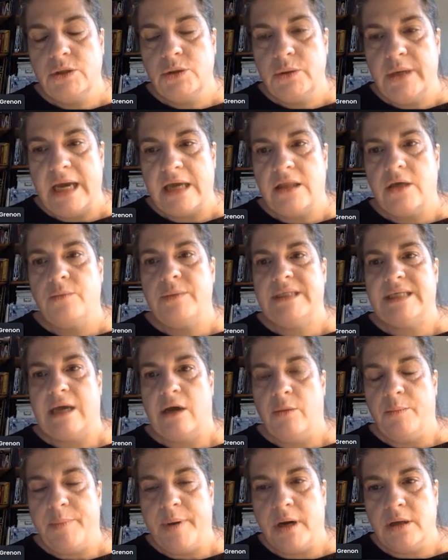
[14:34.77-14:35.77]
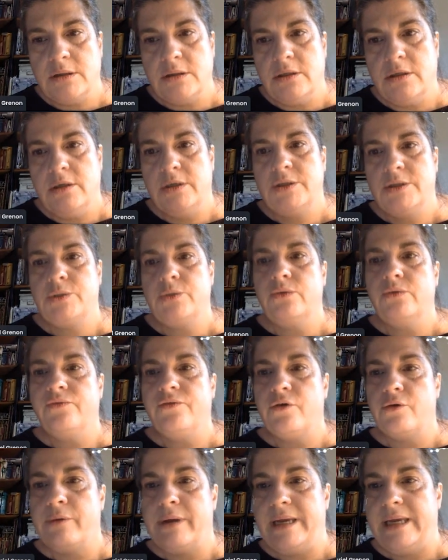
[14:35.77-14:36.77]
together with our partner, so
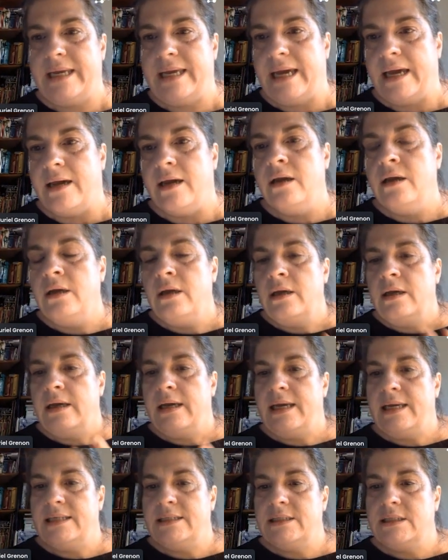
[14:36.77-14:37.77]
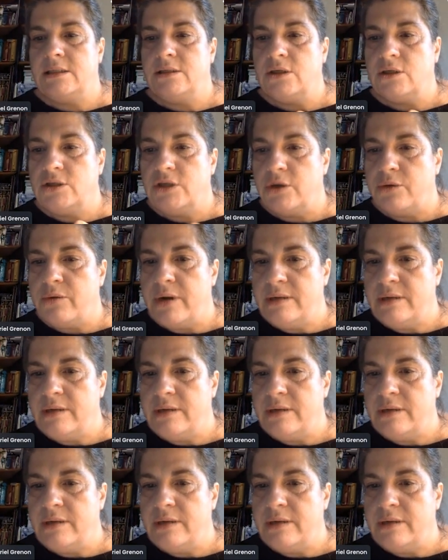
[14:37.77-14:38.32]
Foriga and Dr.